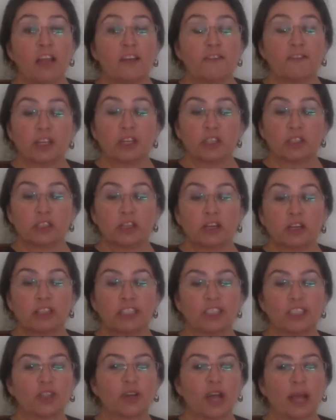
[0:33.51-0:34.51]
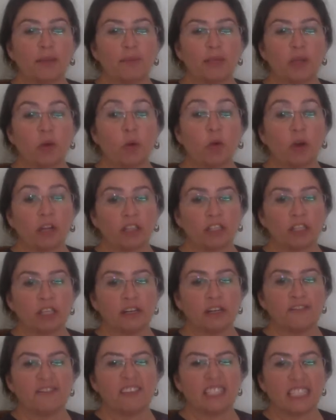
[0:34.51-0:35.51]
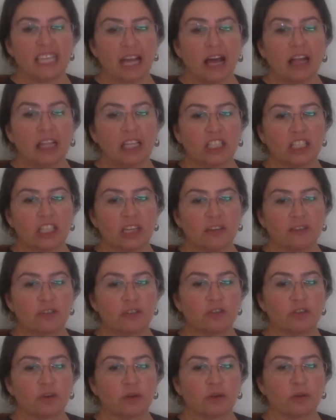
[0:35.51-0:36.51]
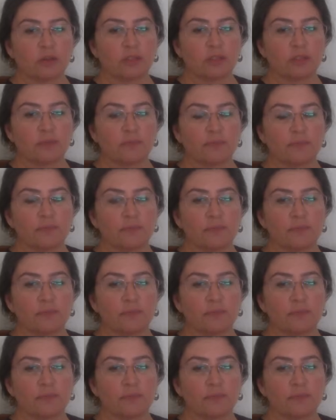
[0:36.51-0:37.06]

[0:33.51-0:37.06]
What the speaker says: First, I'll describe the origin and physiology of strokes.